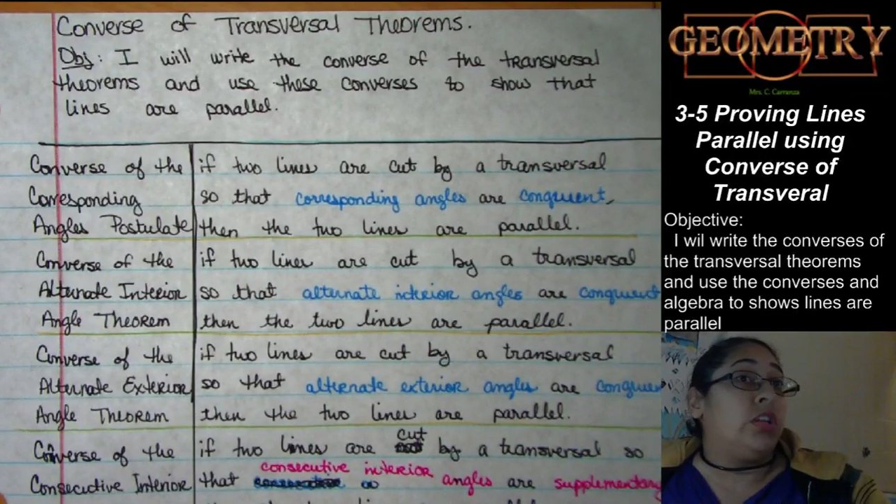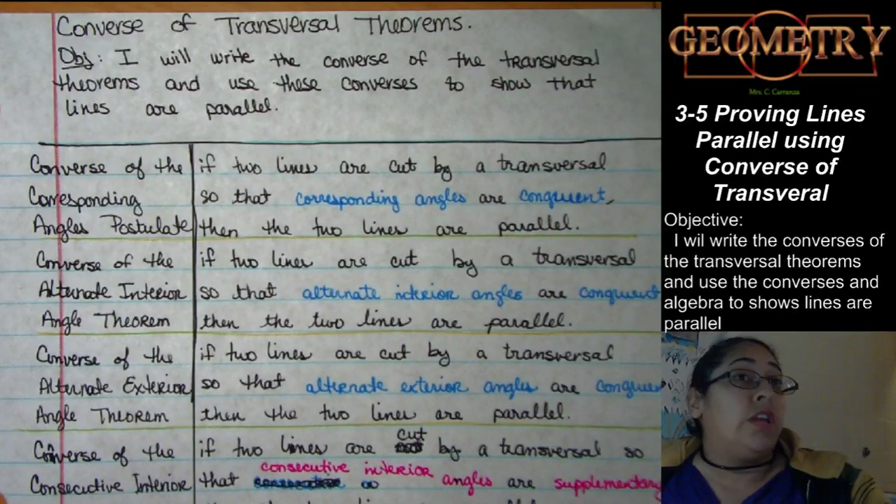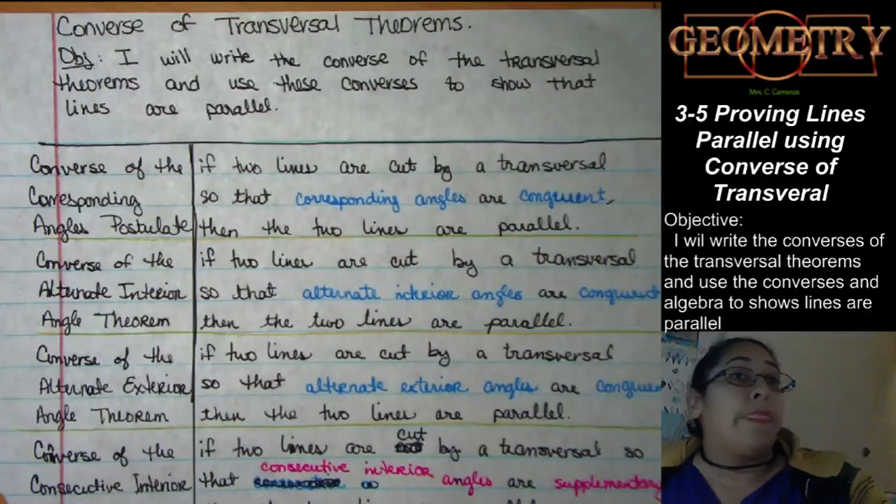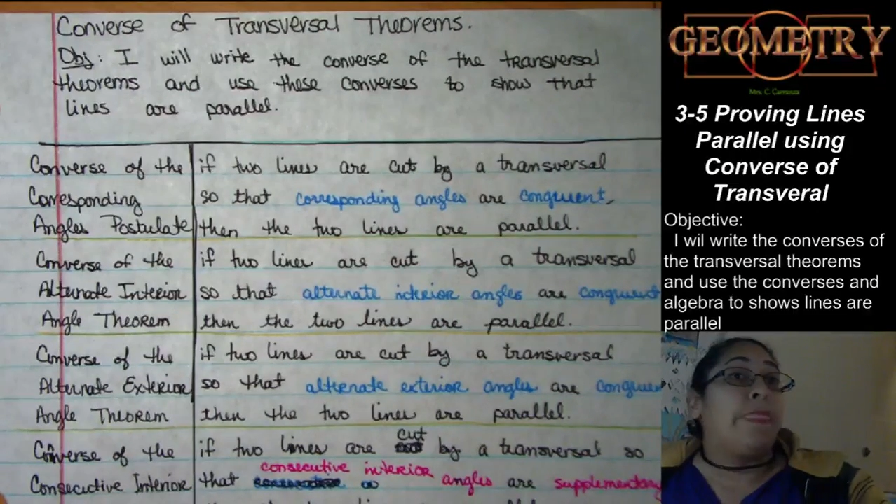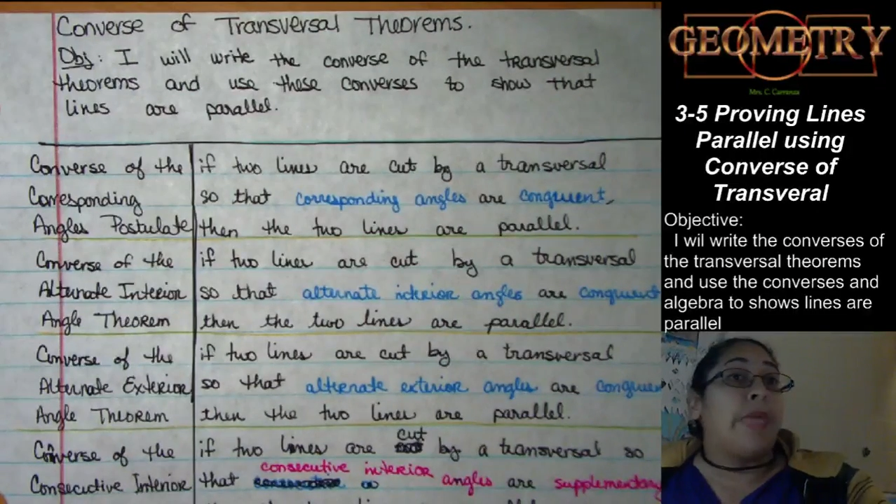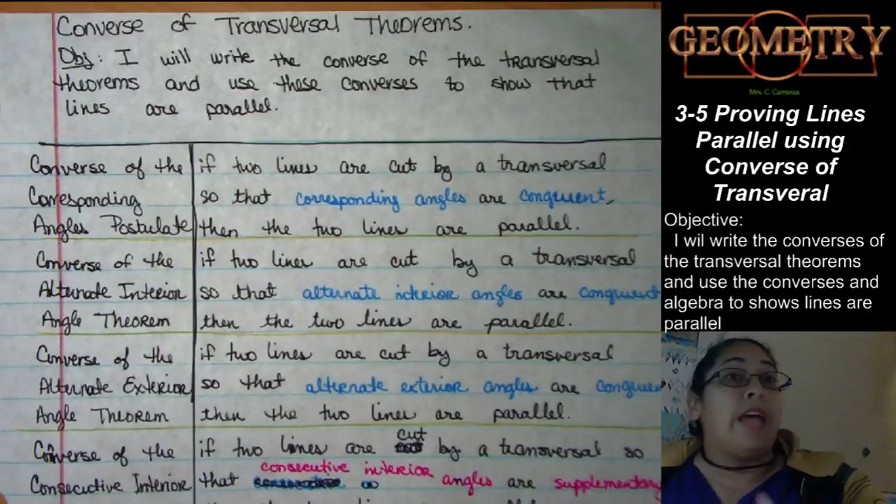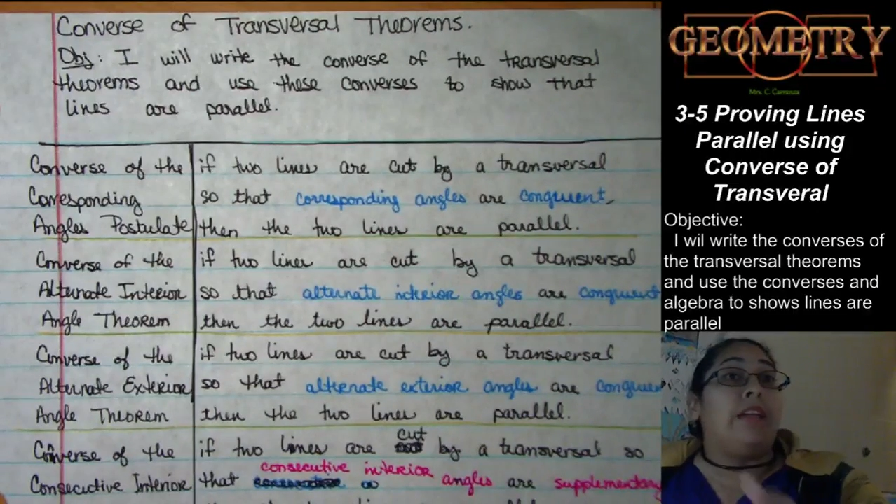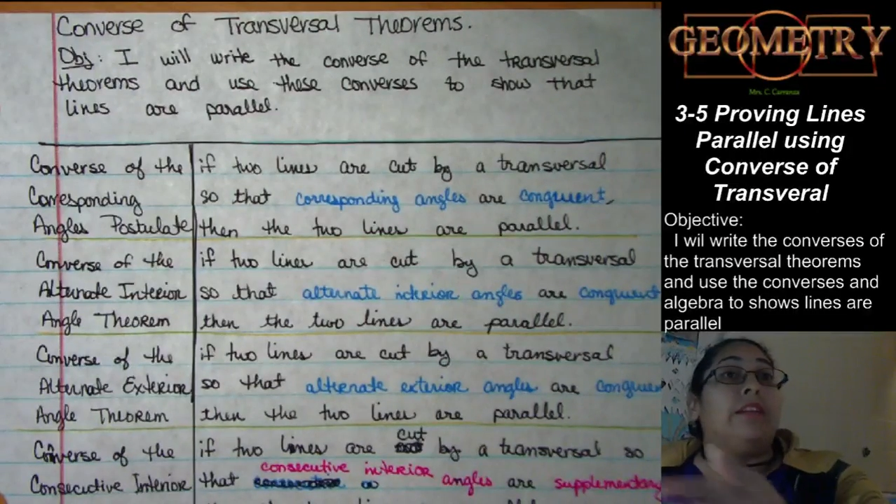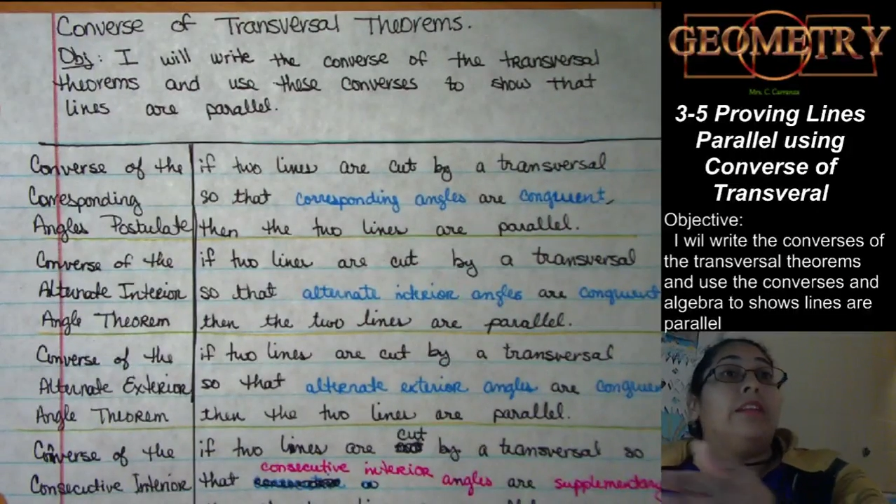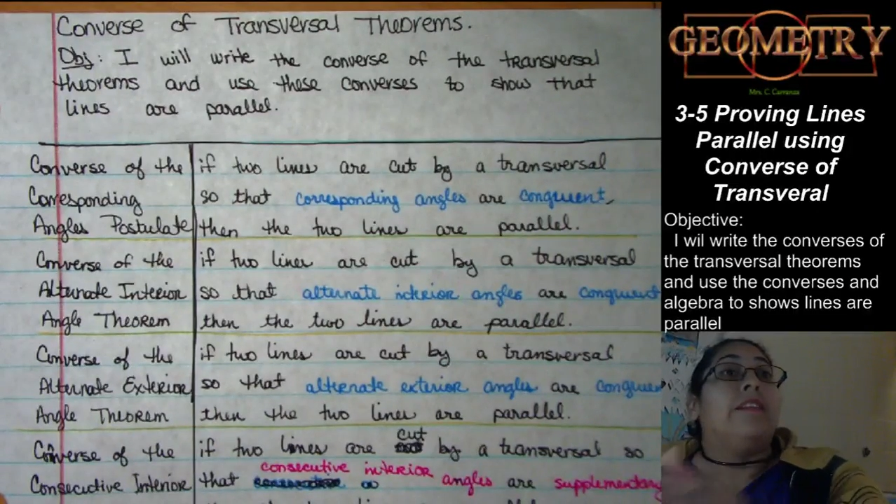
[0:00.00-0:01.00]
then
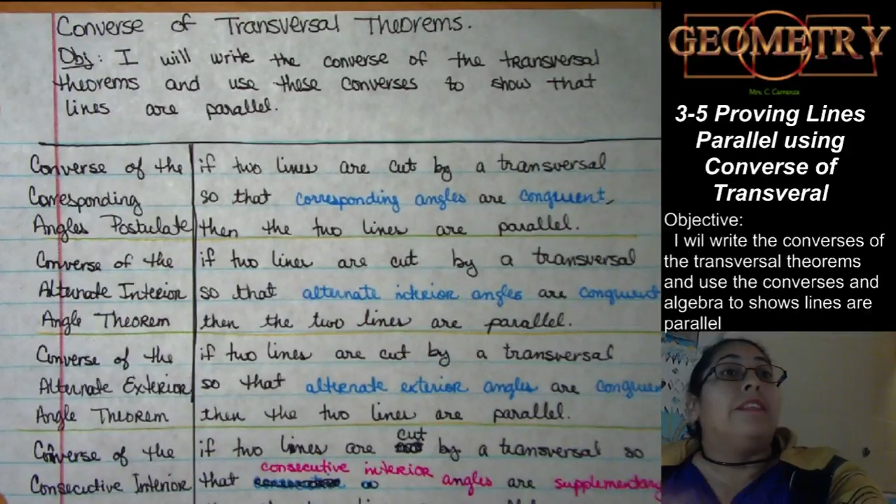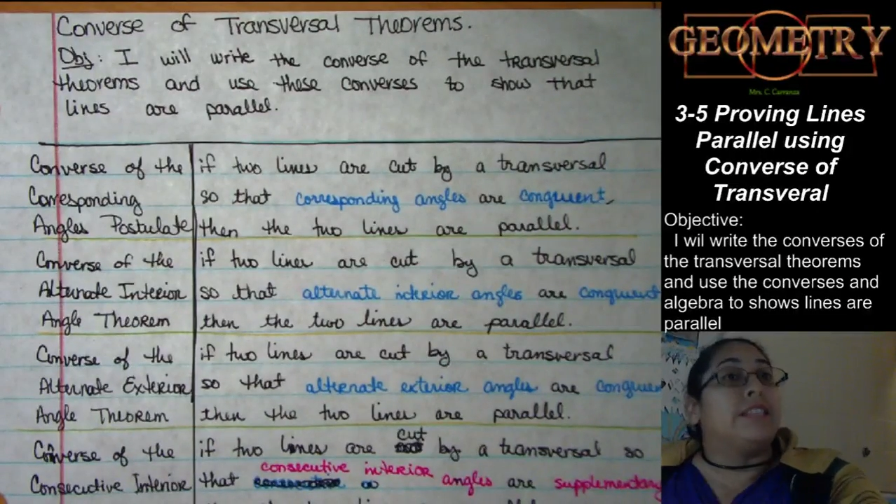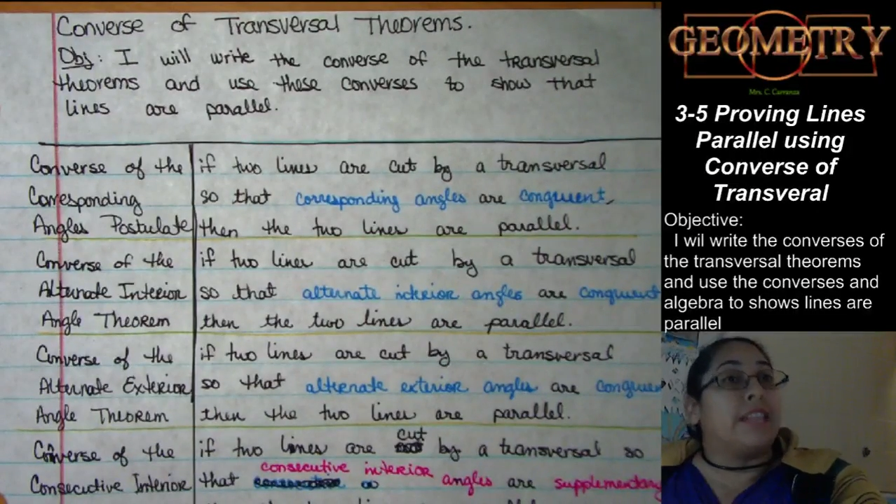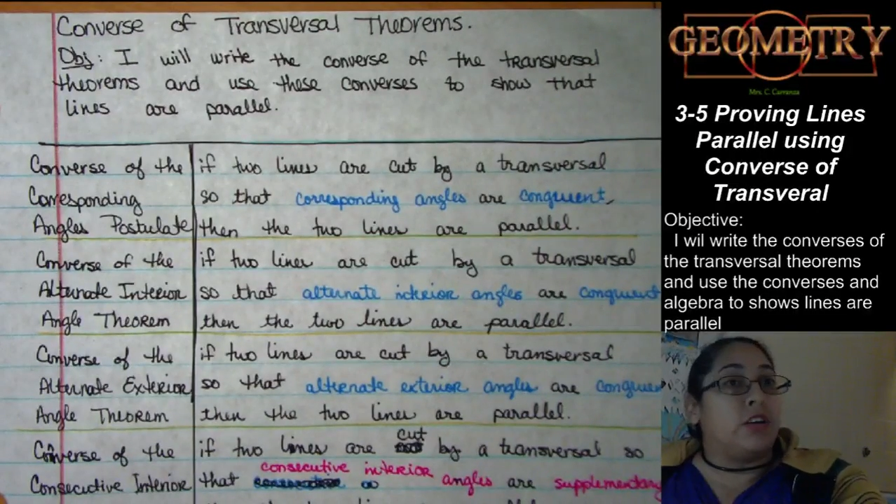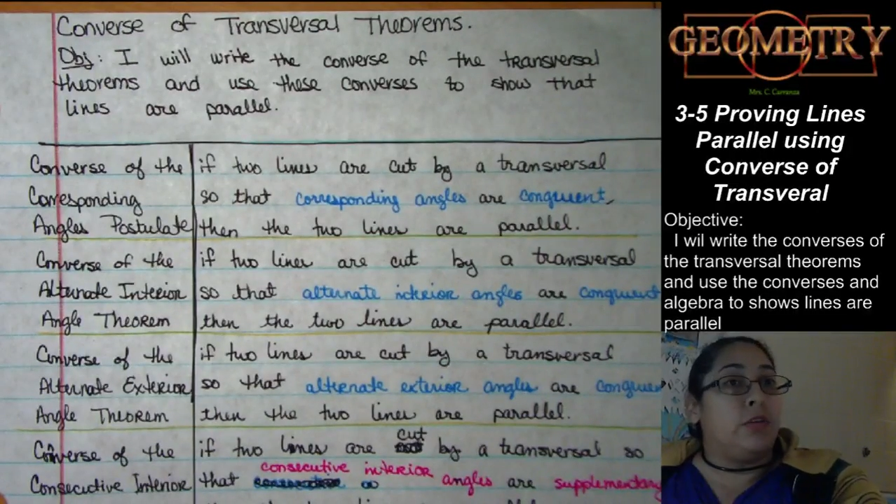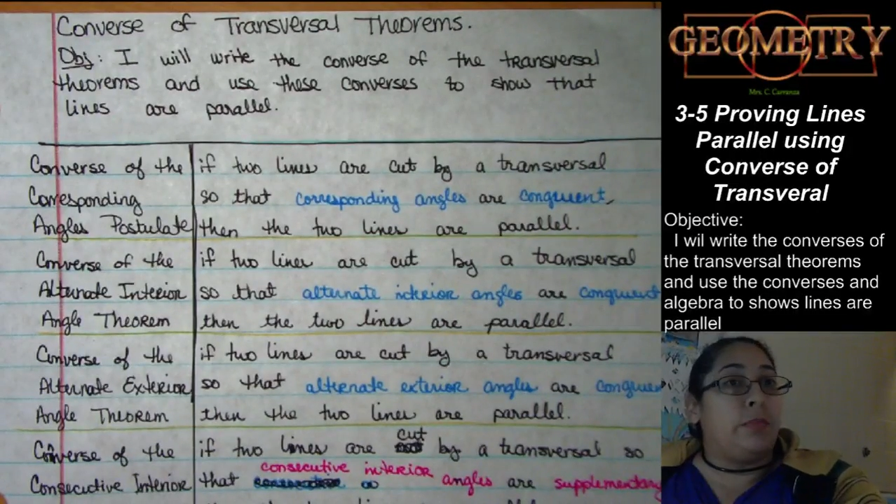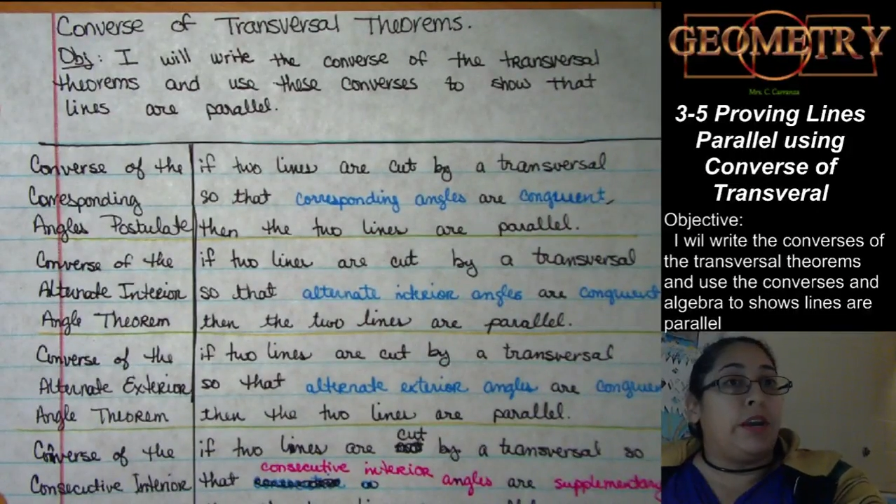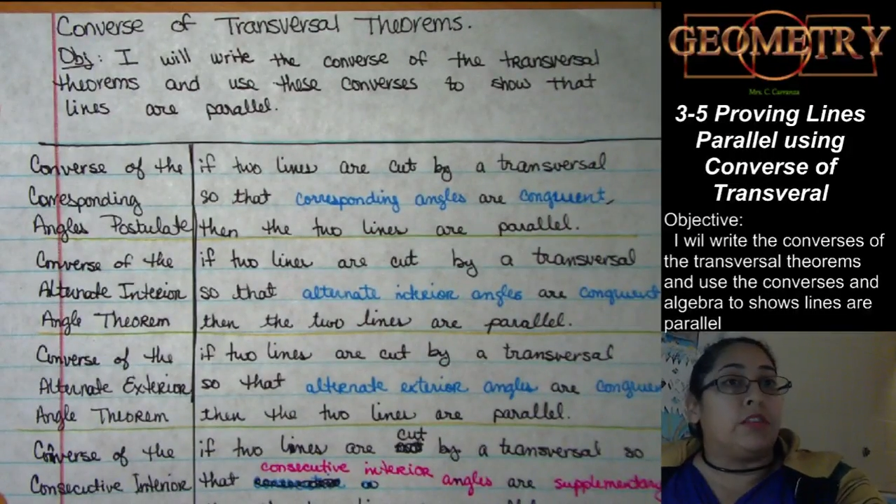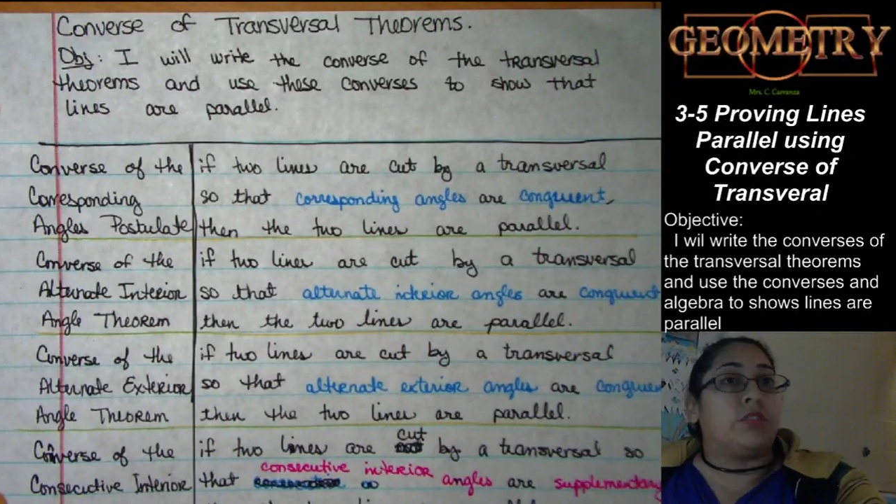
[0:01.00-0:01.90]
these angle pairs were